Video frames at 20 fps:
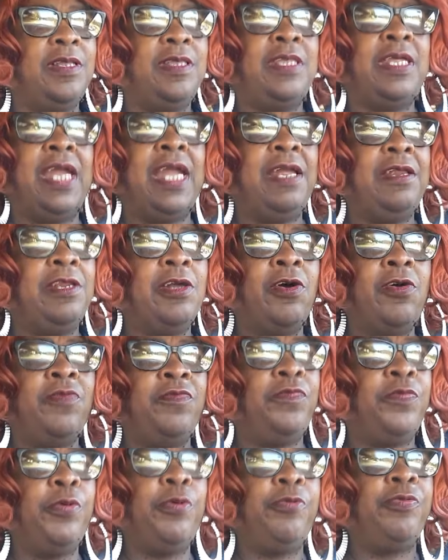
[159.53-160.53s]
they
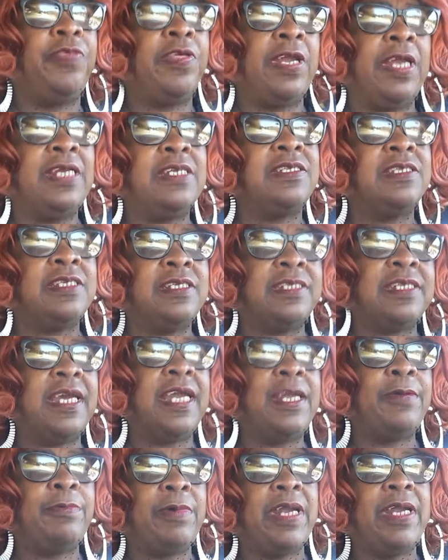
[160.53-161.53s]
don't view things the
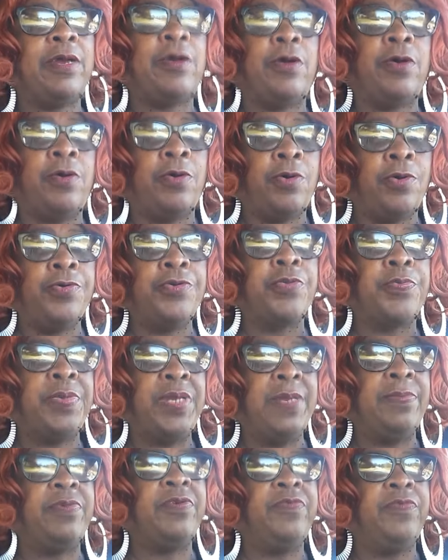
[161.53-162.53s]
same way older
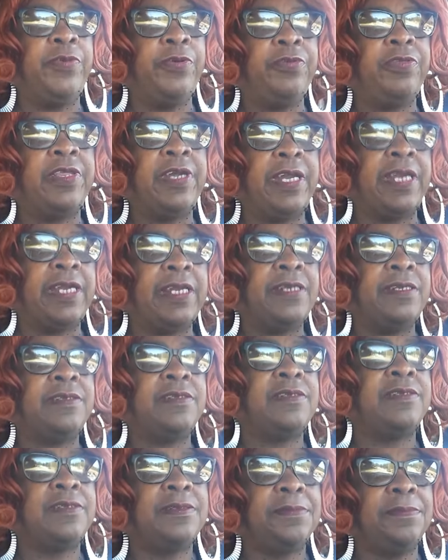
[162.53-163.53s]
people view things.